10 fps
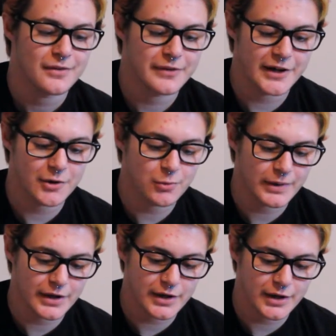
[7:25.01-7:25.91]
there
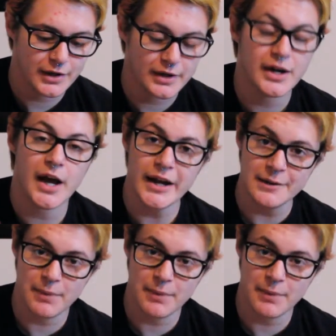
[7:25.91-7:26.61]
were nine